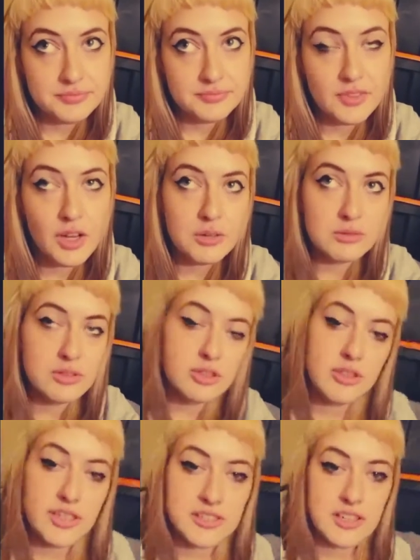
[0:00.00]
No,
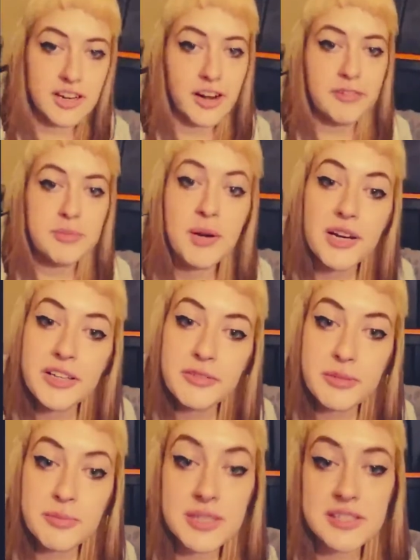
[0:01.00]
2009. I was pregnant
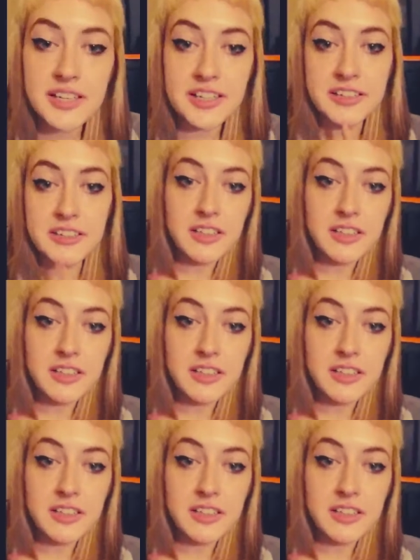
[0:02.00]
with my second